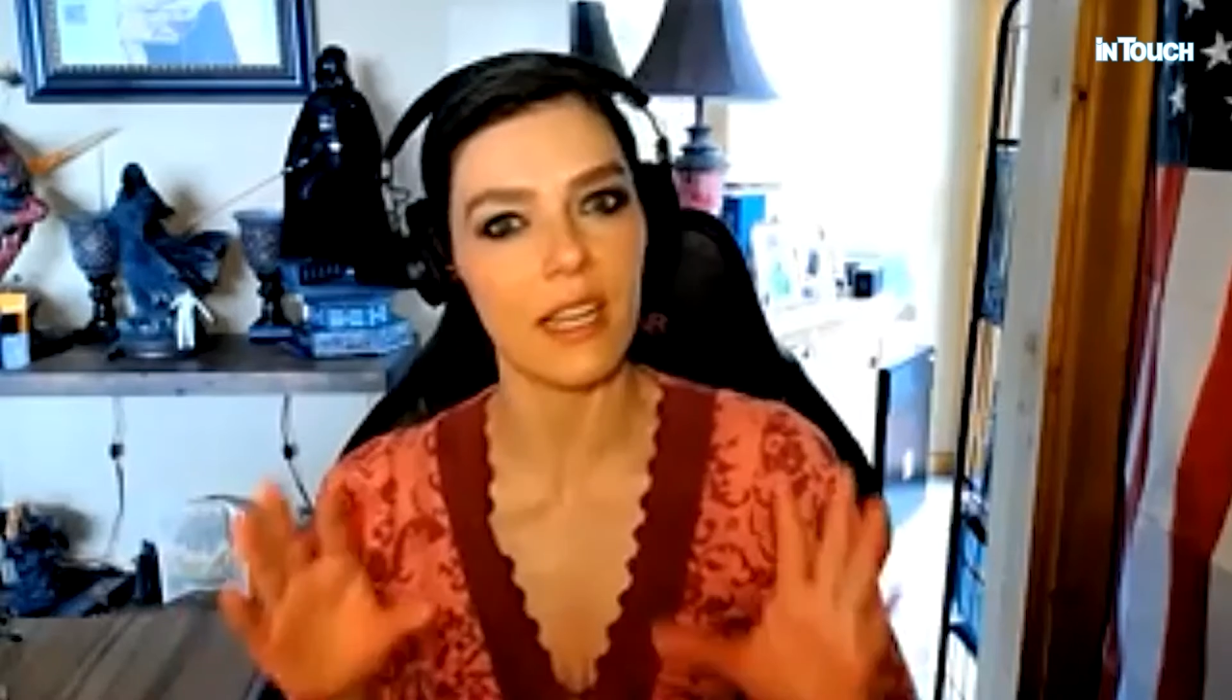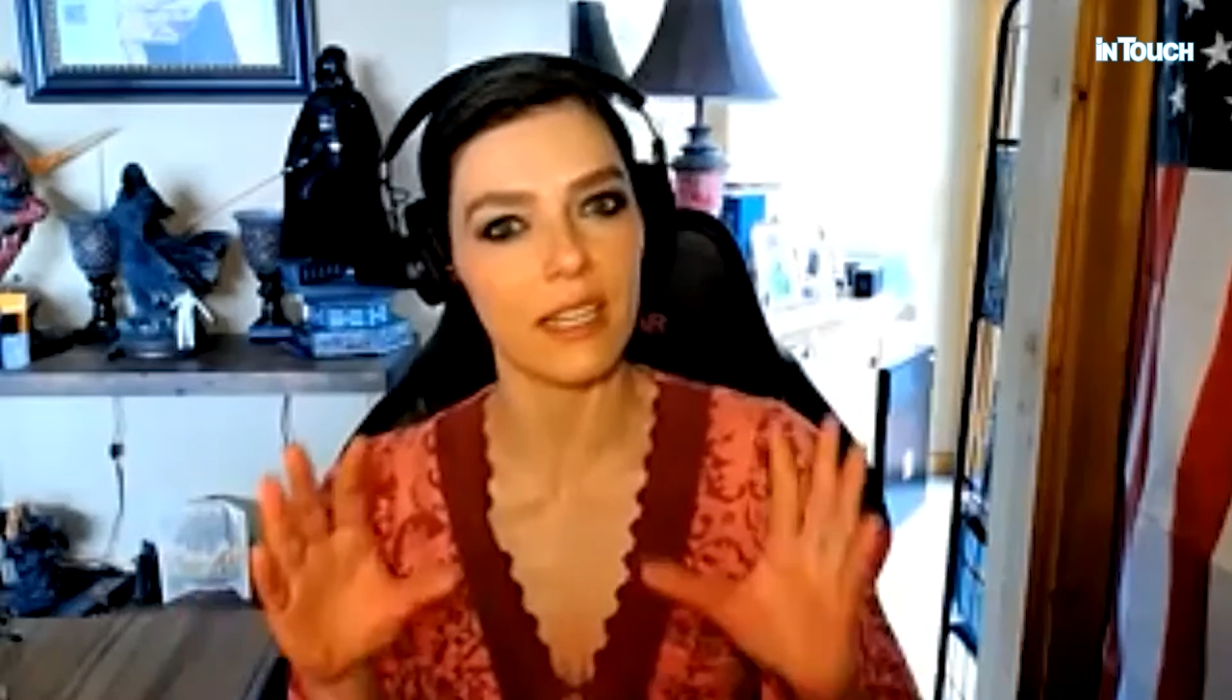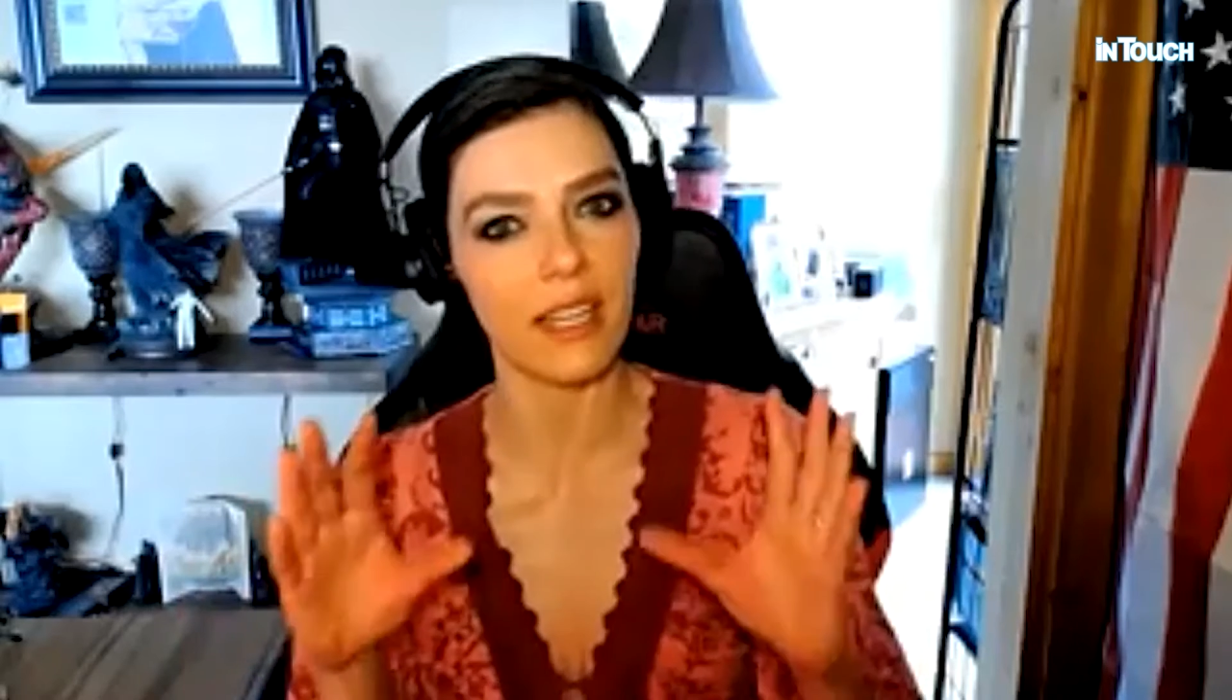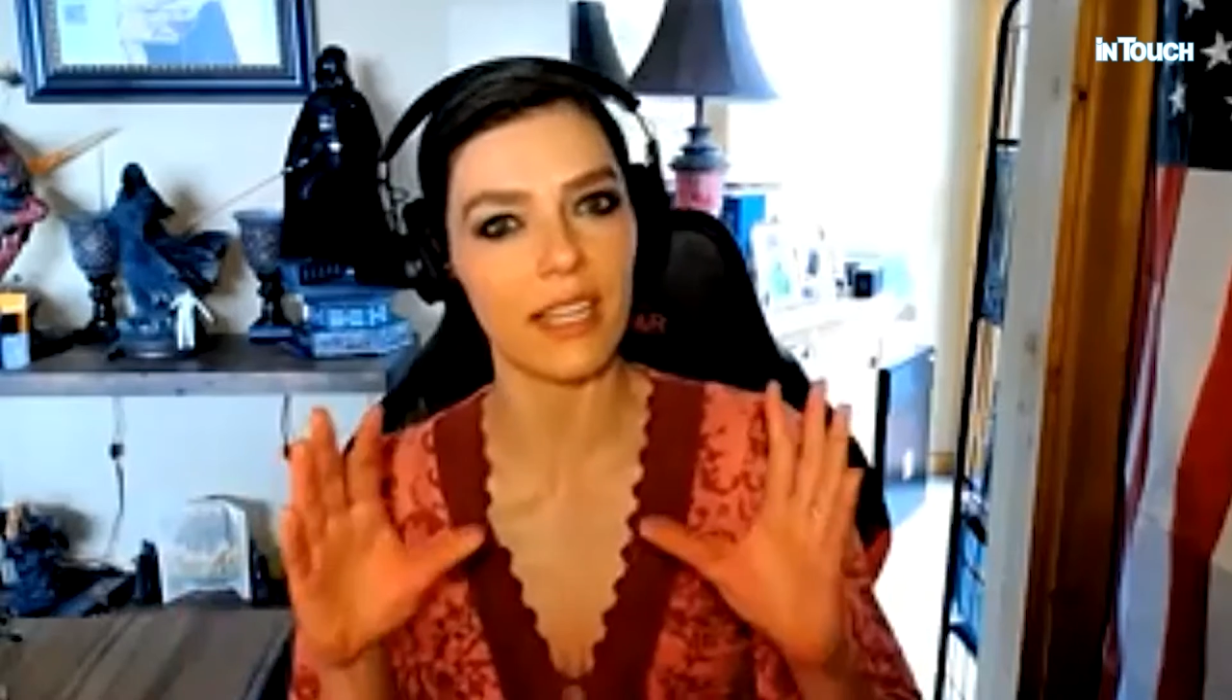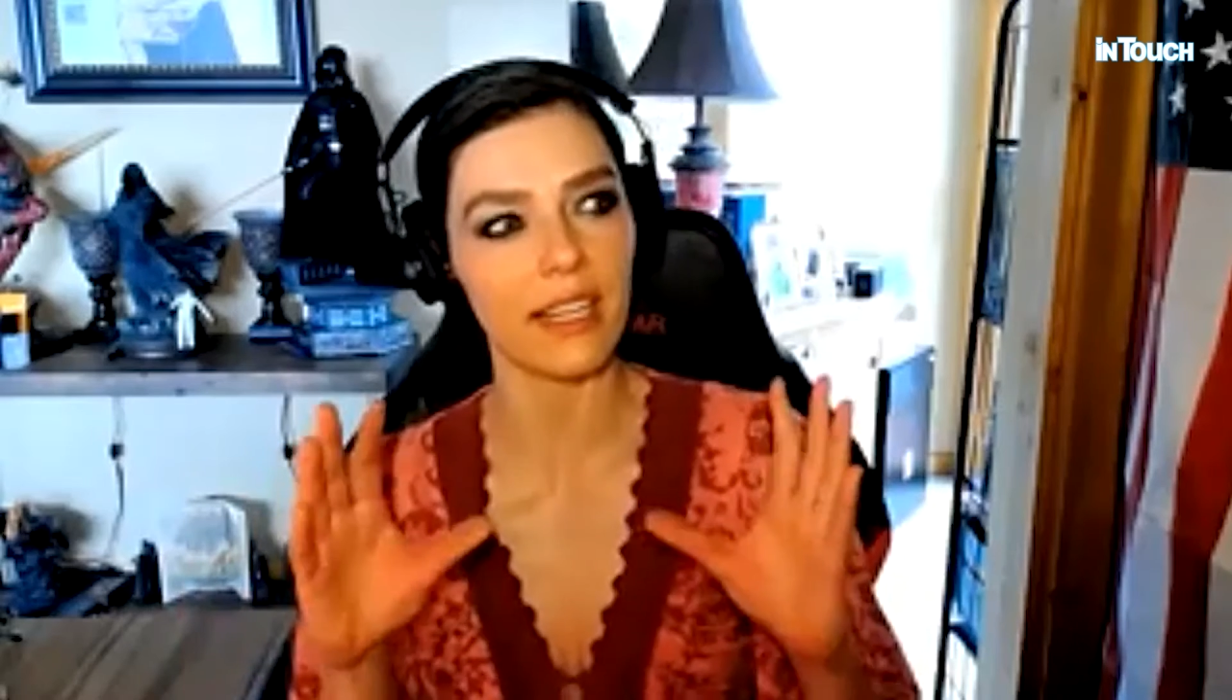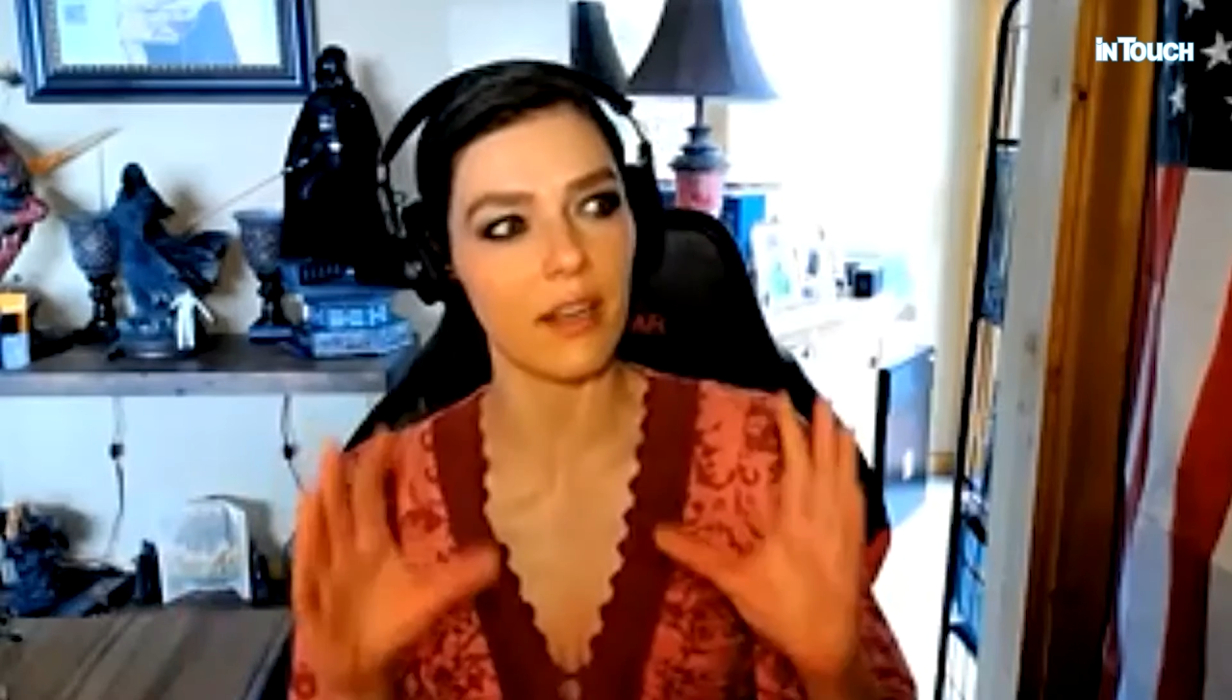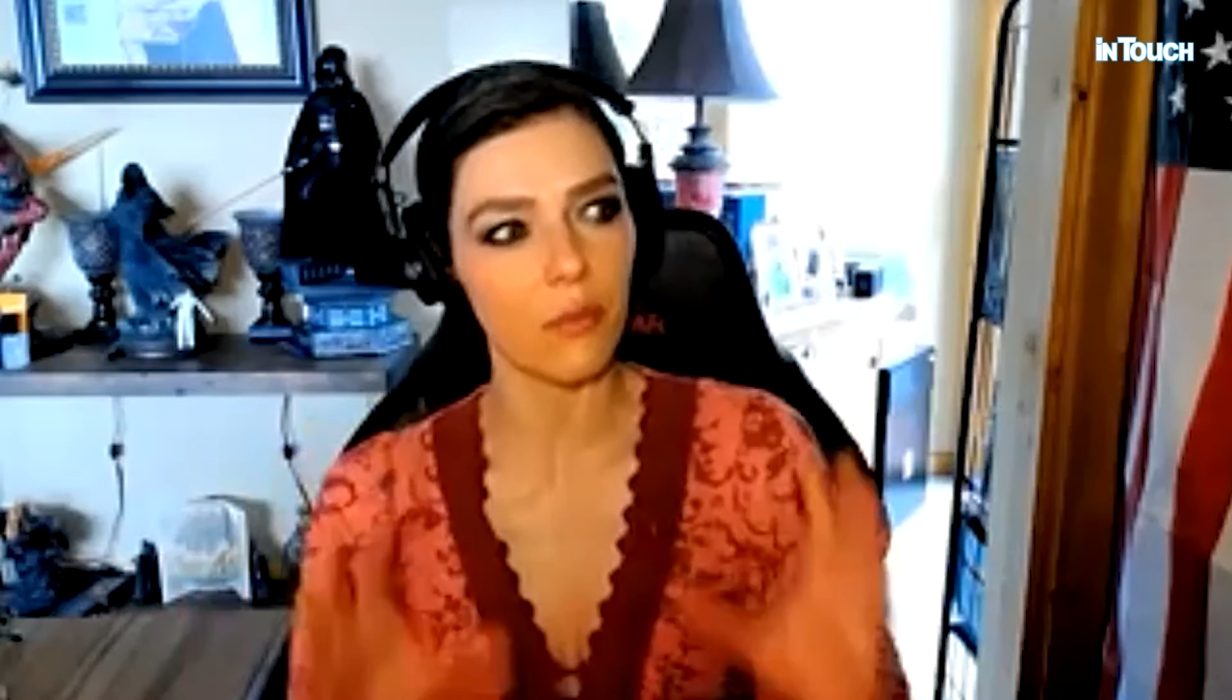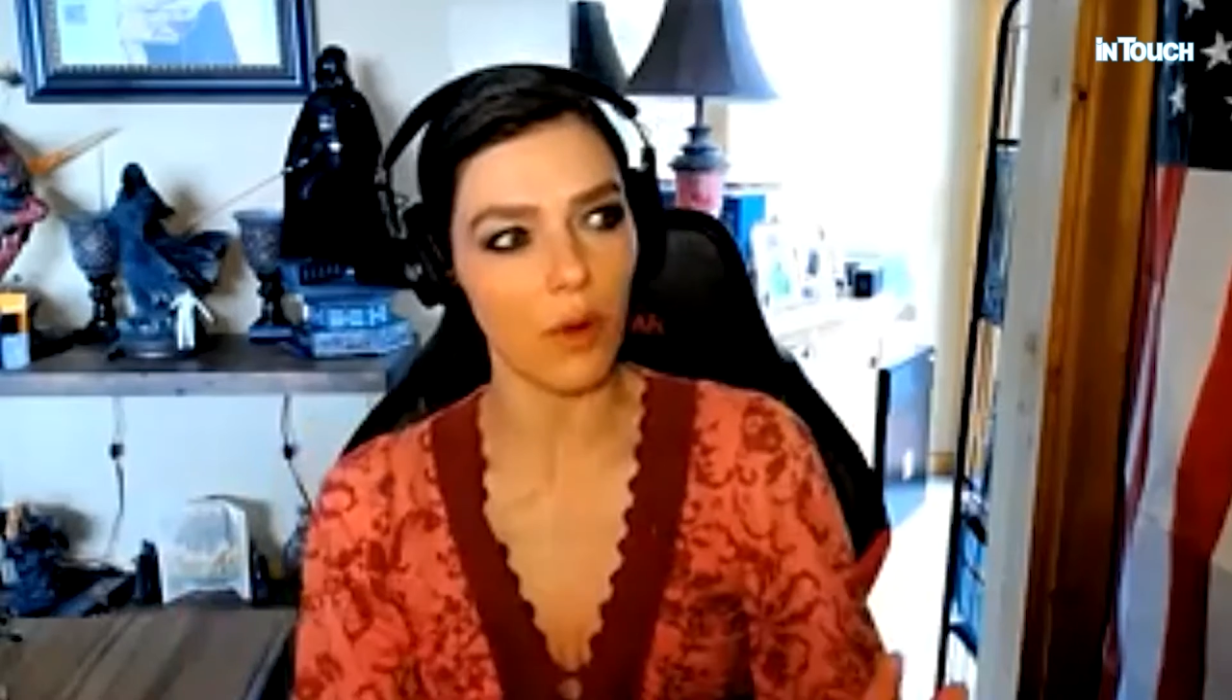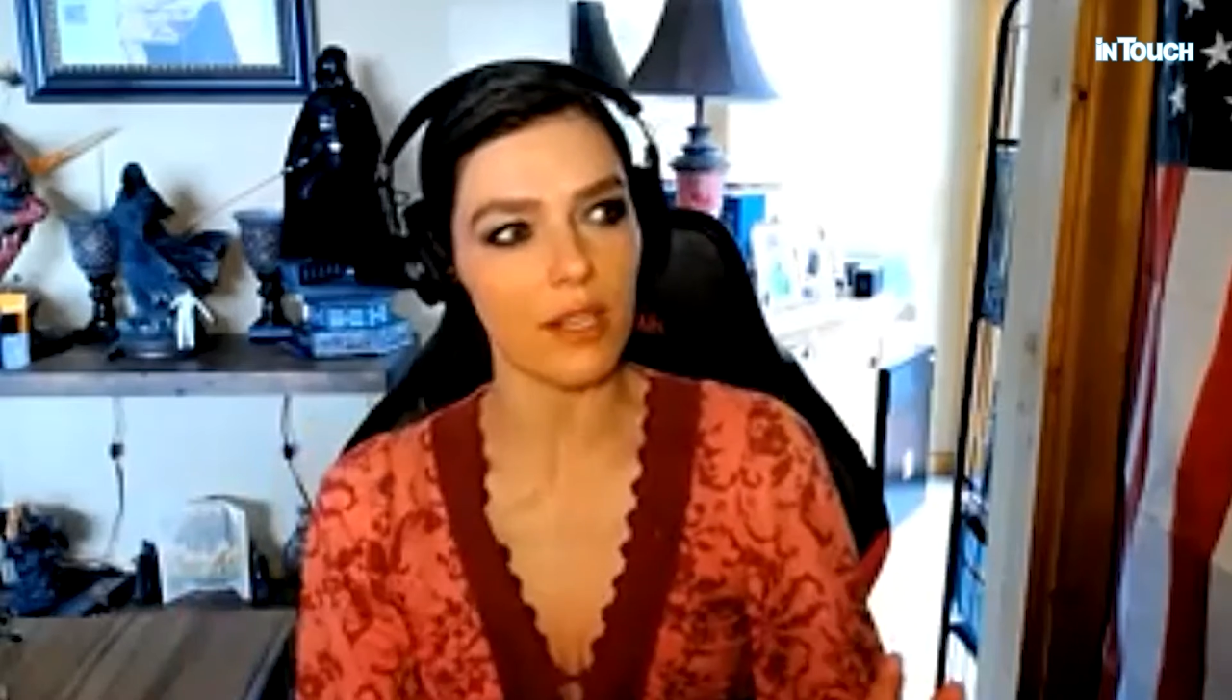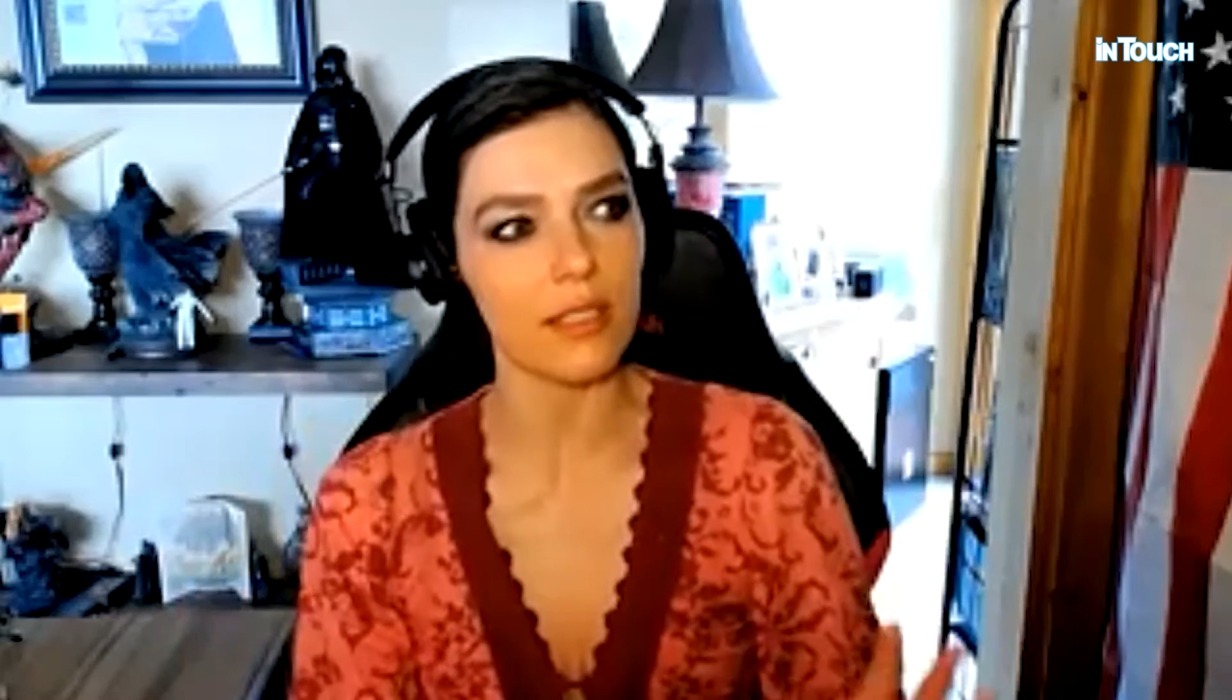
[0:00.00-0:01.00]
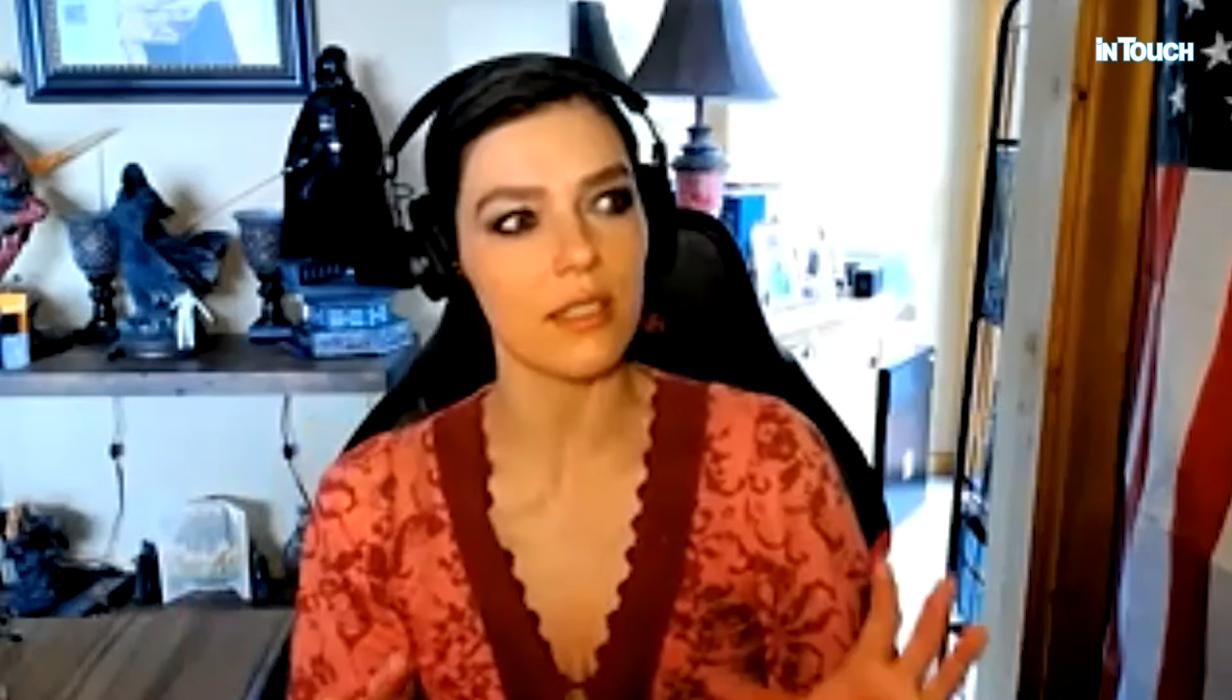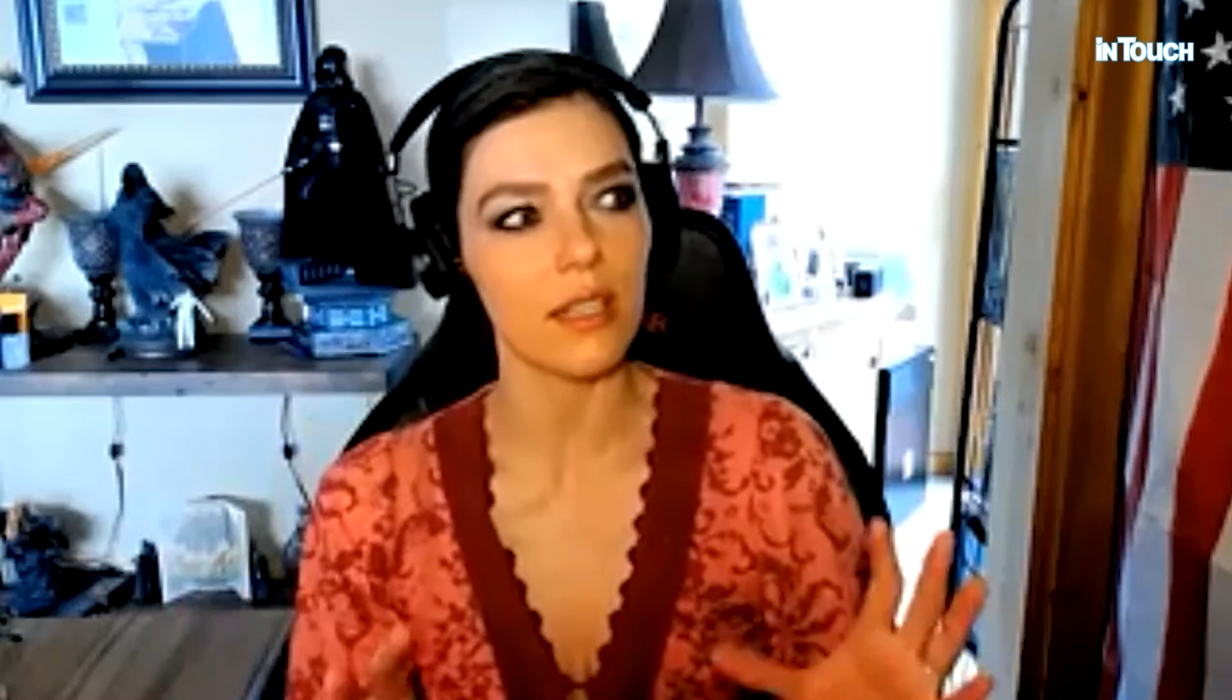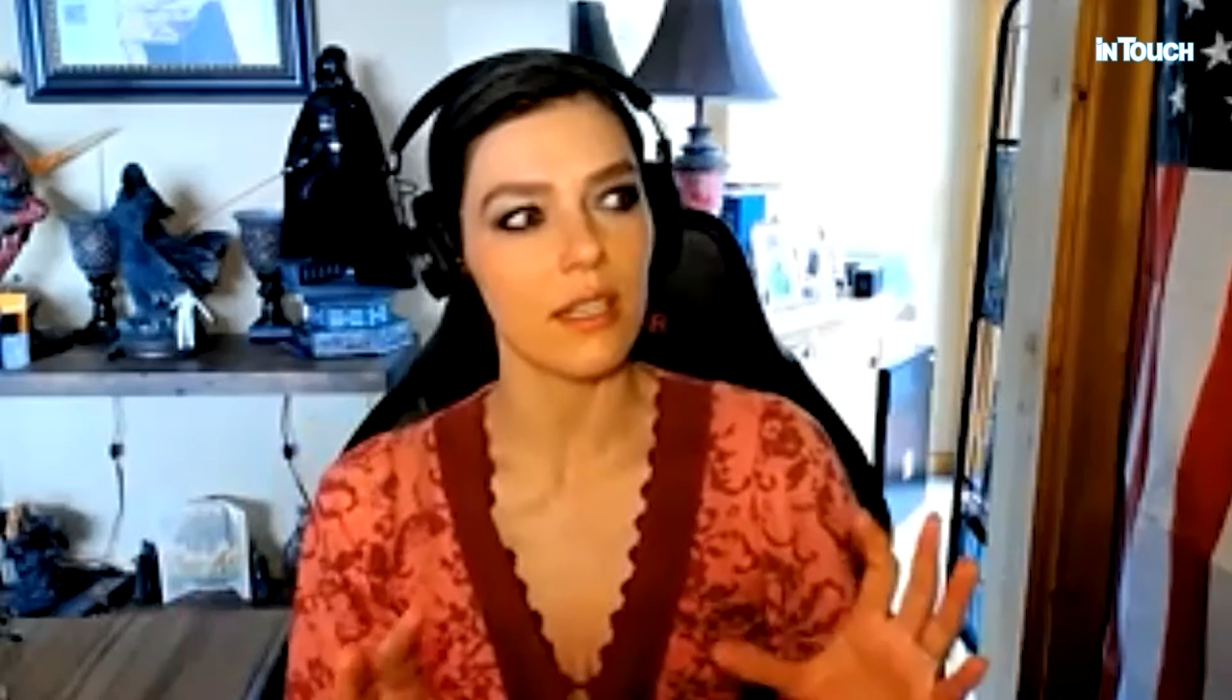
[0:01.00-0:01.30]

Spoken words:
and like, I want